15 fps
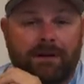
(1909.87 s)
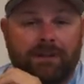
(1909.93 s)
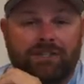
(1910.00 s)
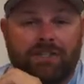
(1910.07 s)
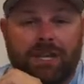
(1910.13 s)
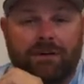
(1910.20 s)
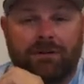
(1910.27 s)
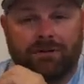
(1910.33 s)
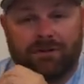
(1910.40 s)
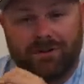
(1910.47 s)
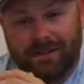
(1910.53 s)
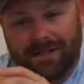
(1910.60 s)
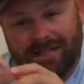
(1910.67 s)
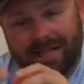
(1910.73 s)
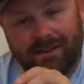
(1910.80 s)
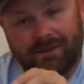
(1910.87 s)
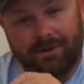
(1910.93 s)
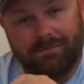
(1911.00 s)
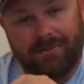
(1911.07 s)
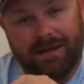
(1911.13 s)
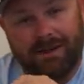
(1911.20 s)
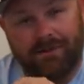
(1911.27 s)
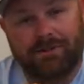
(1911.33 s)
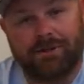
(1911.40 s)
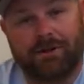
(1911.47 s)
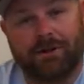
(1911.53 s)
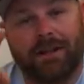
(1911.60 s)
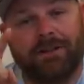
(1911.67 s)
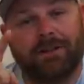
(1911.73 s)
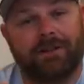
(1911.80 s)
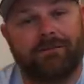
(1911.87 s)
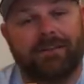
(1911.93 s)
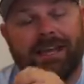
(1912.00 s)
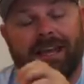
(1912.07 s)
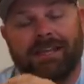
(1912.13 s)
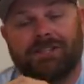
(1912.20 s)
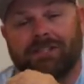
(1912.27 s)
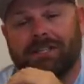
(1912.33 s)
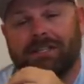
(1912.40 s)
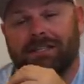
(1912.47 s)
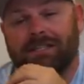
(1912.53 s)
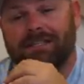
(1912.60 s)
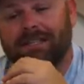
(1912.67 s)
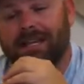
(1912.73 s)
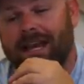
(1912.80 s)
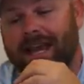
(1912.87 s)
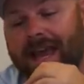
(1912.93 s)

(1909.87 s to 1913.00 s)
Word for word: to our channel, click that little bell, turn on notifications,